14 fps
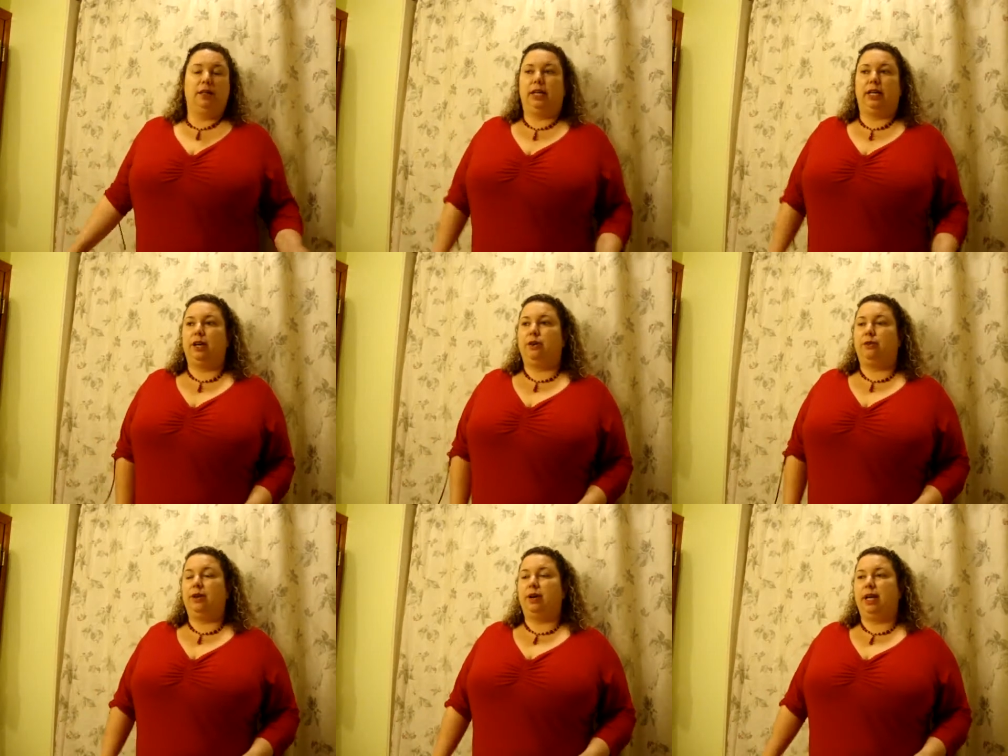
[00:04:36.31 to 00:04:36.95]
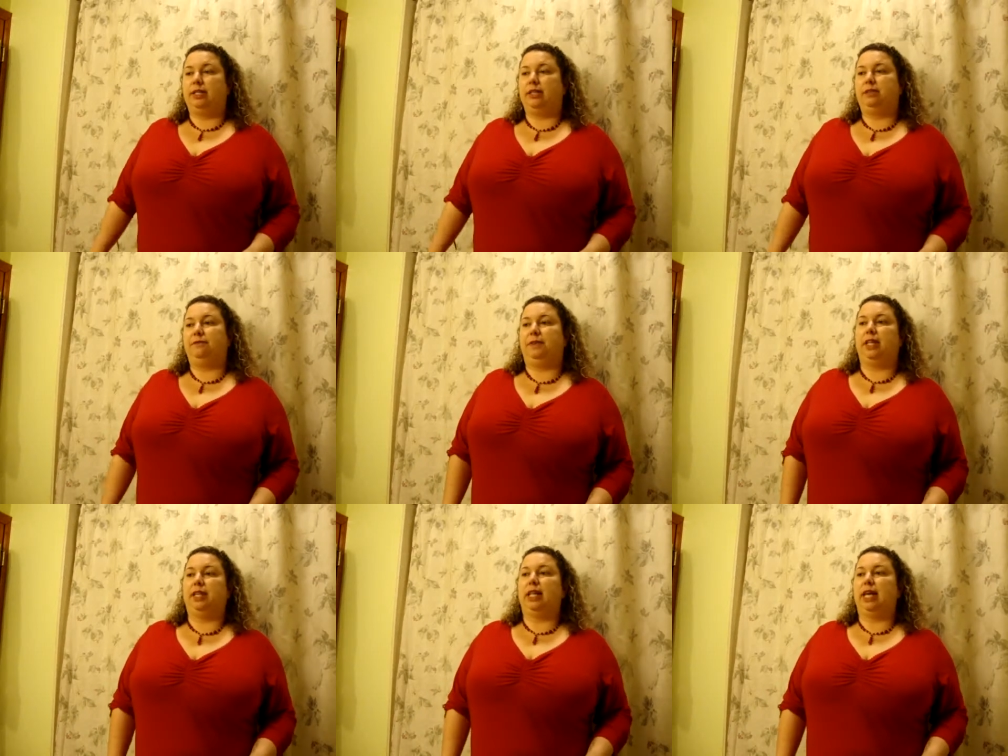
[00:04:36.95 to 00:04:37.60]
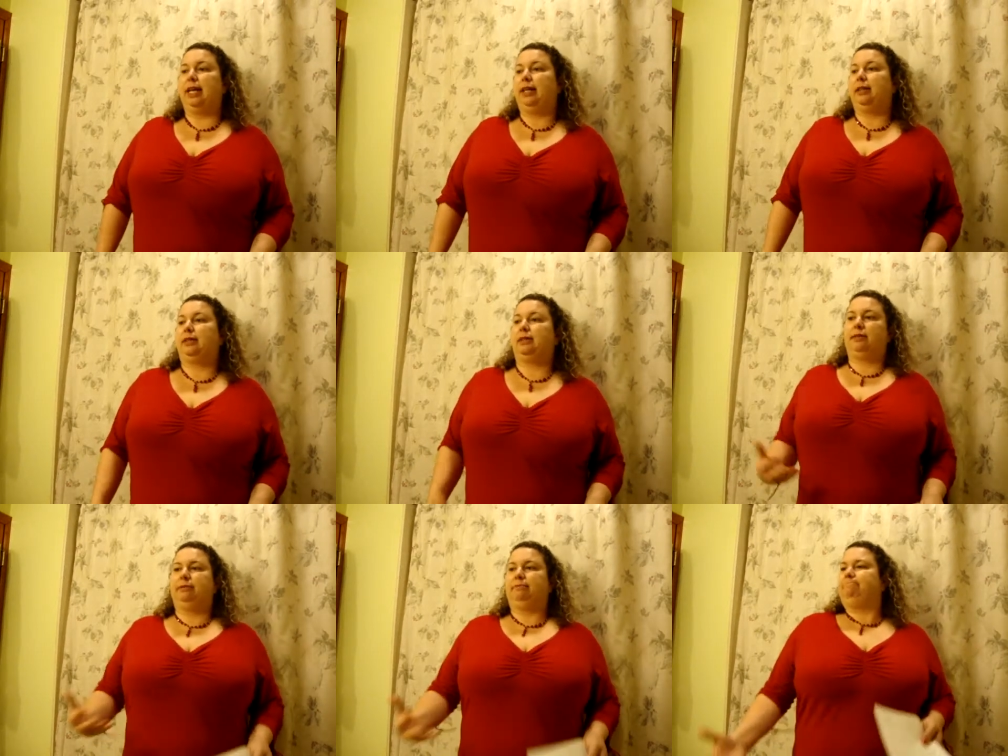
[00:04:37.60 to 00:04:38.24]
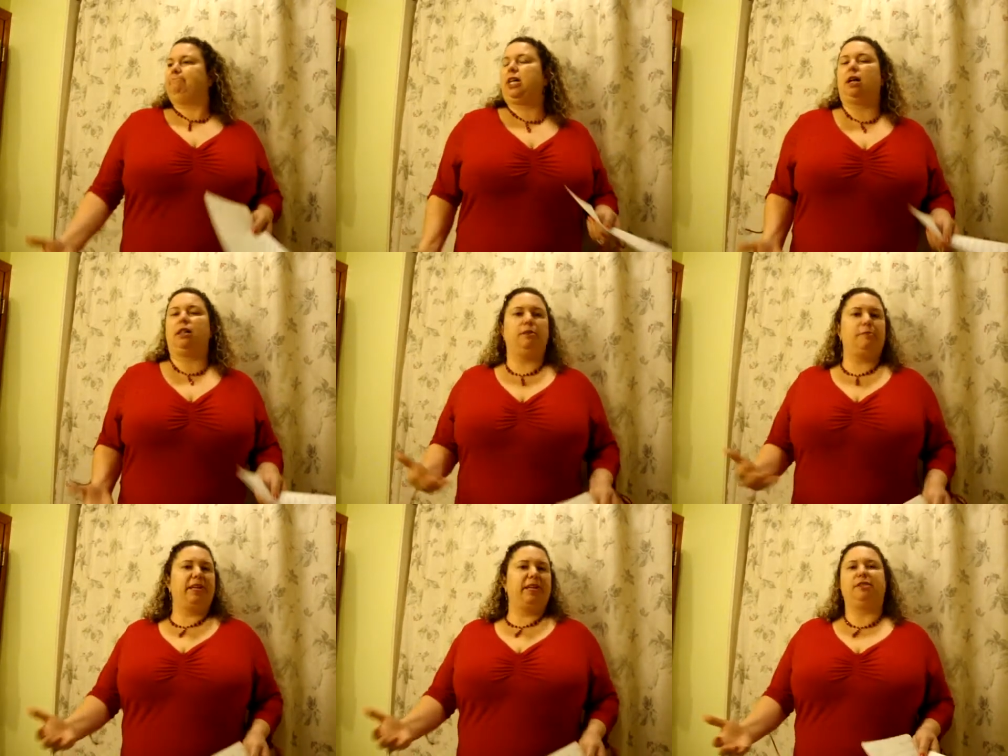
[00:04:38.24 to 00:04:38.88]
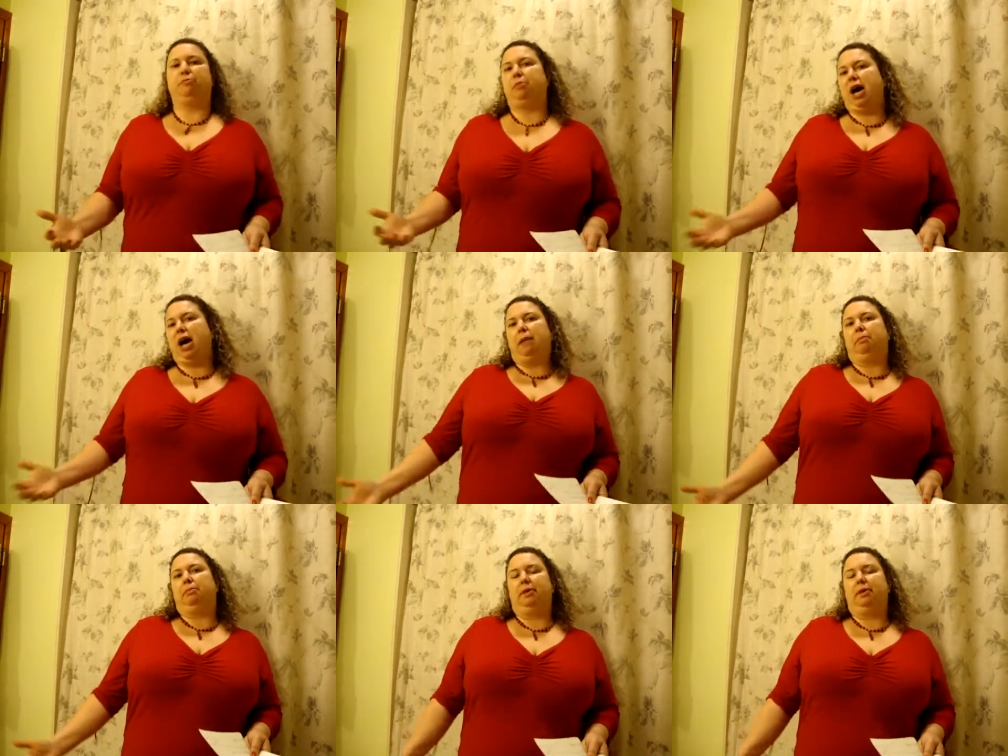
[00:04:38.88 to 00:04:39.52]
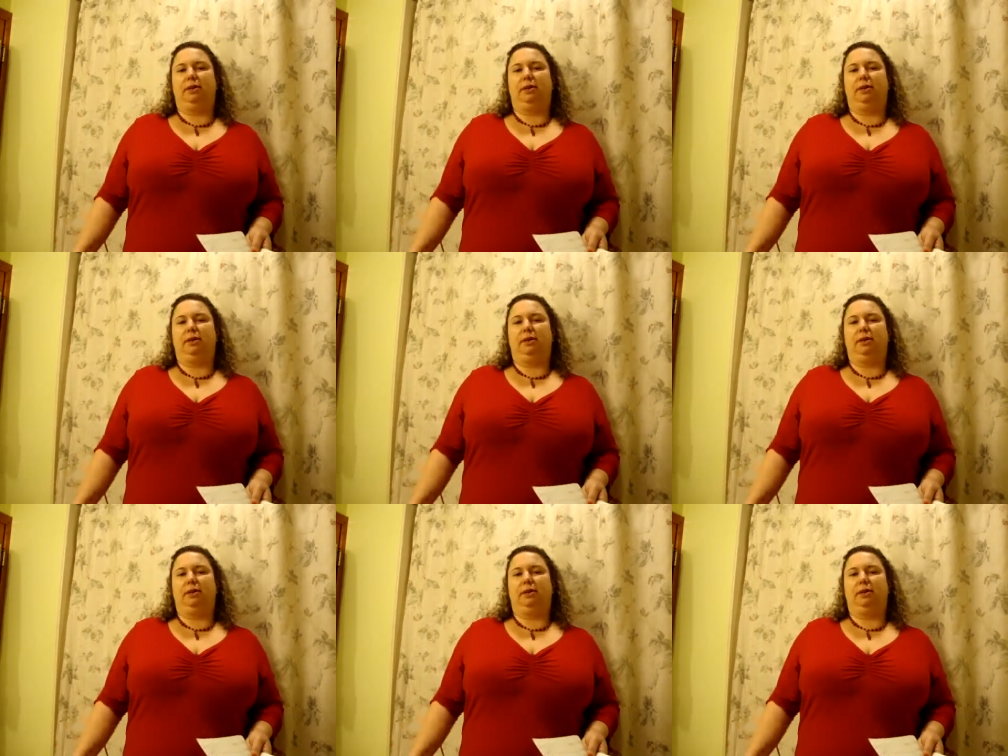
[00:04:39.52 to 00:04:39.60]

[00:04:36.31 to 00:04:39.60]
You know, I just feel like color makes you pop